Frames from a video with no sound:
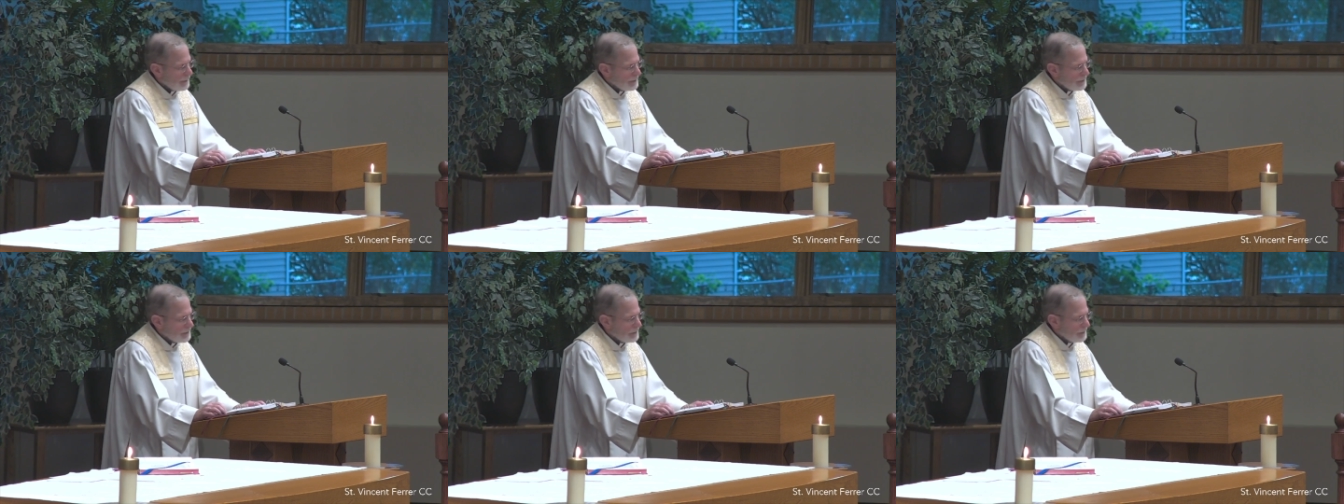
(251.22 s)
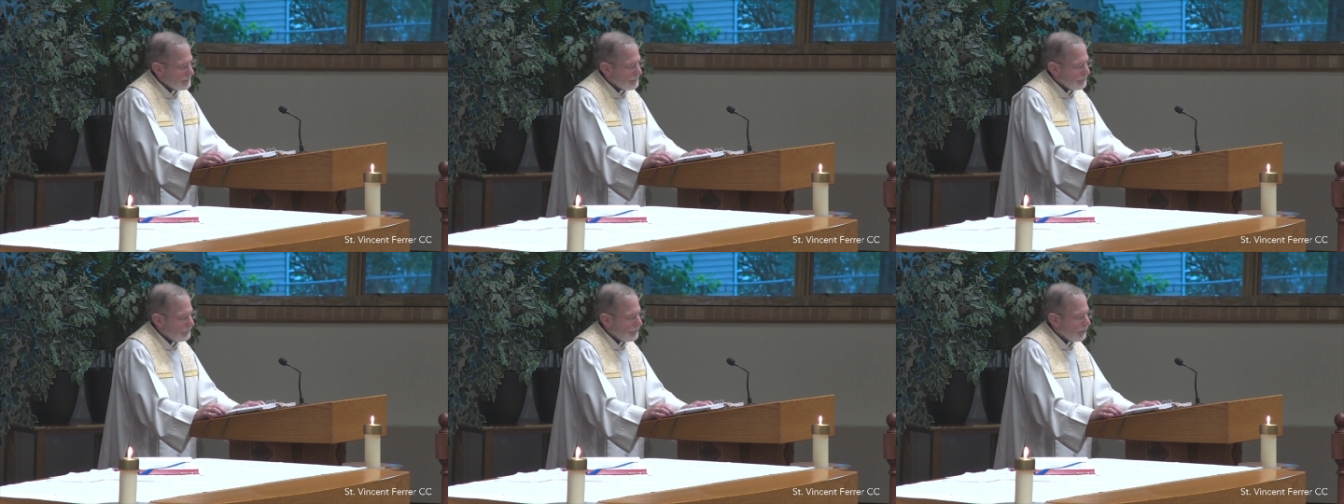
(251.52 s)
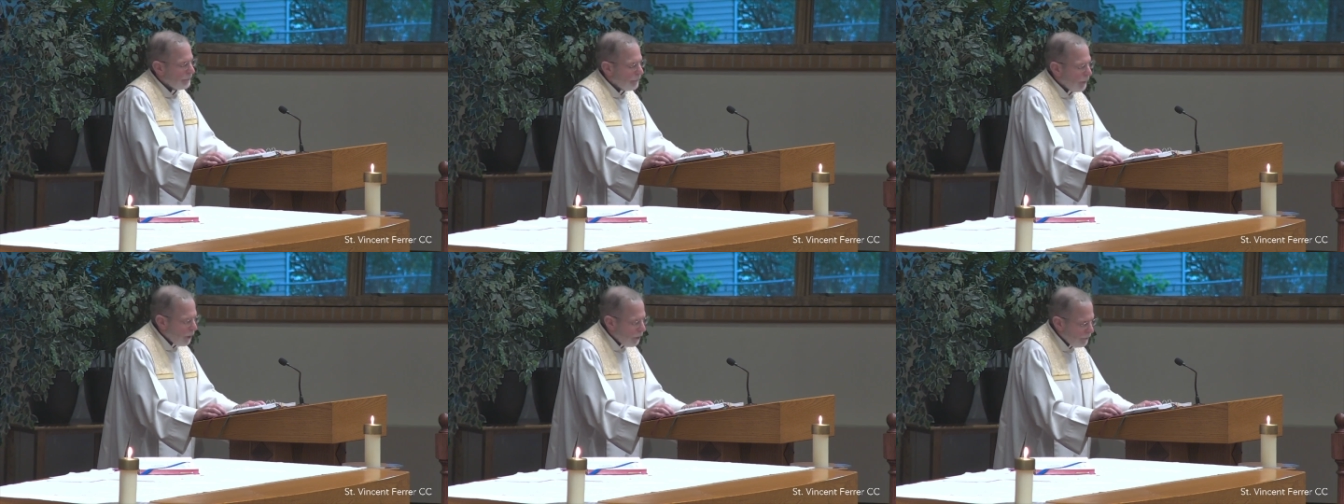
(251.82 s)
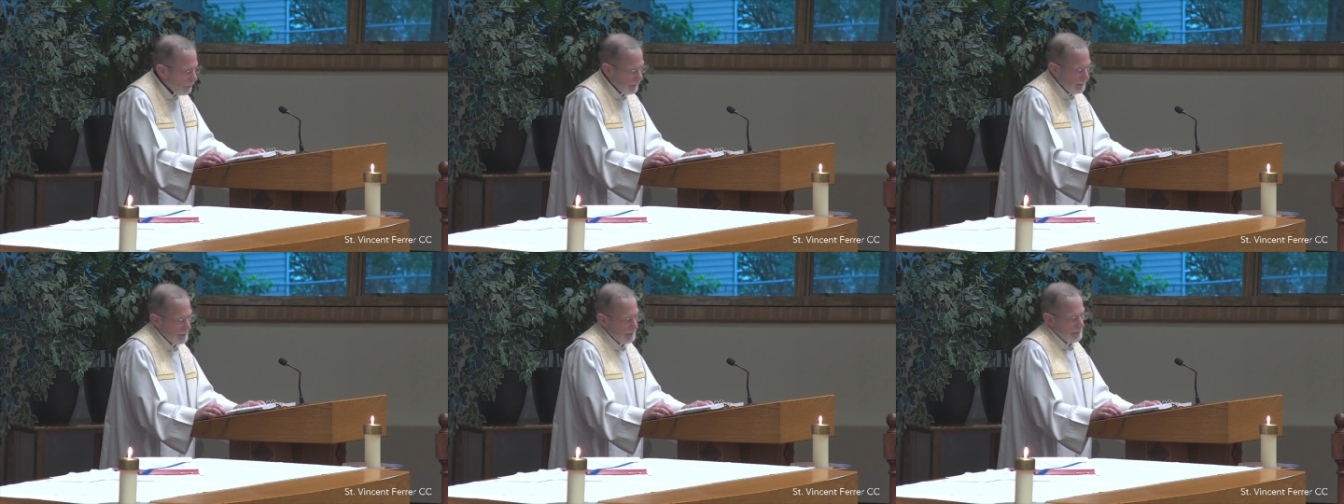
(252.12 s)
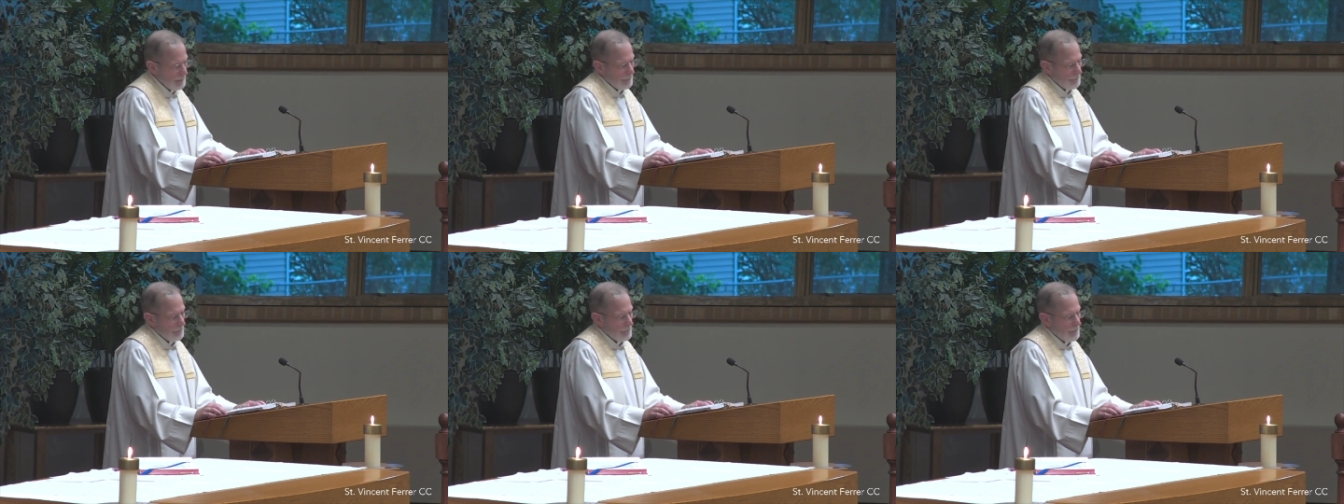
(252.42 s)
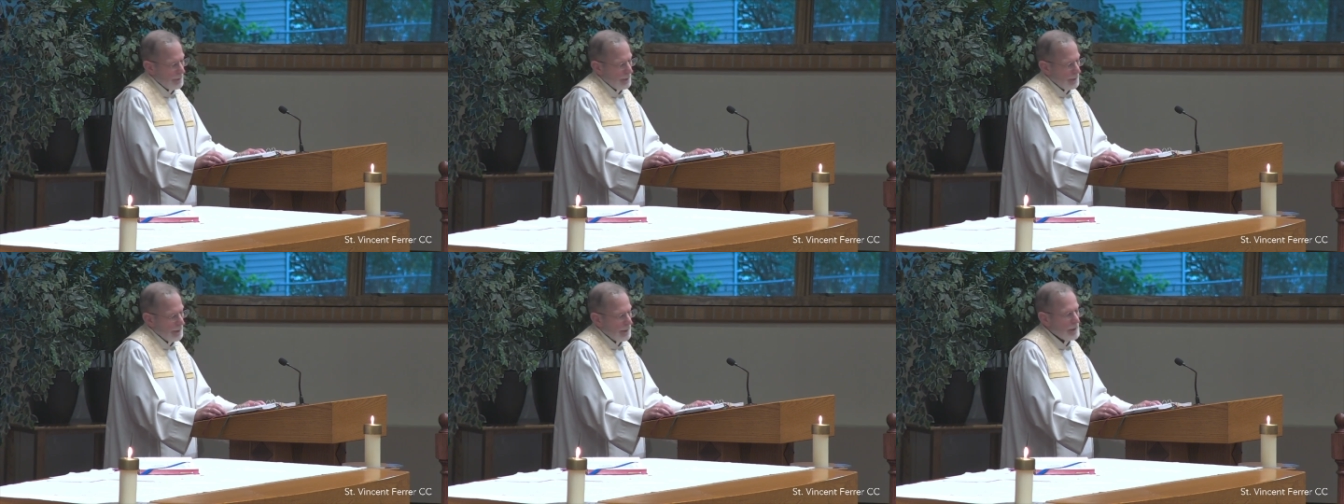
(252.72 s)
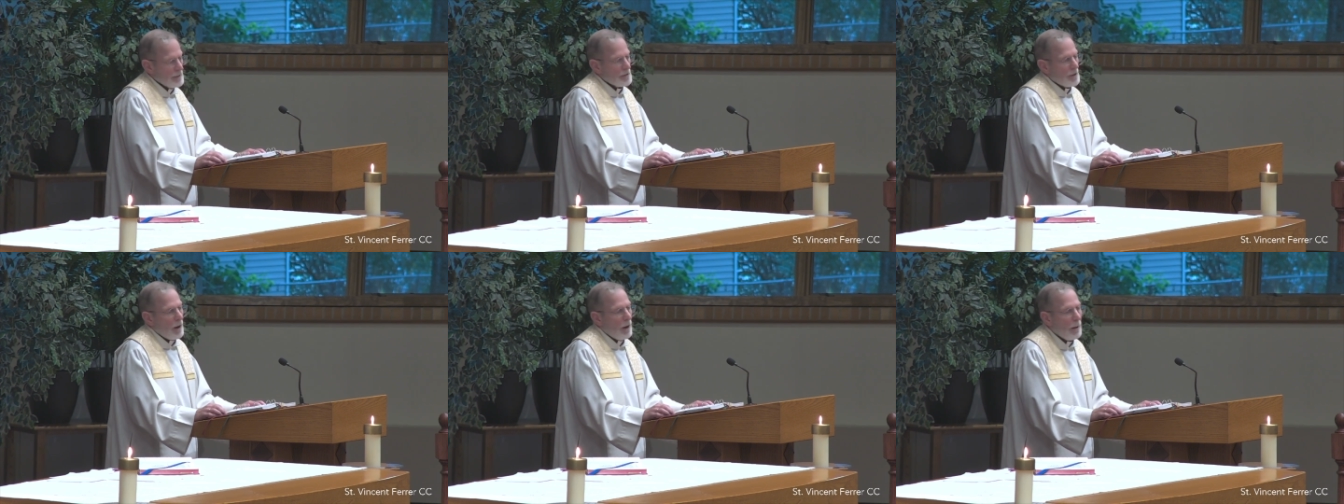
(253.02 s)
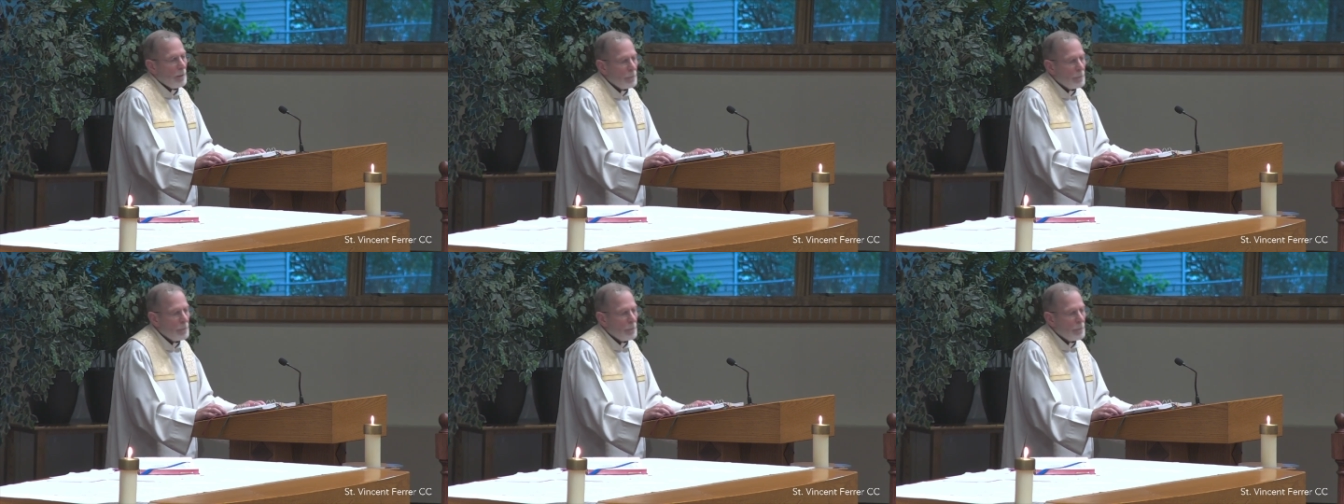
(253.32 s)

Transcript: is bemoaning, he's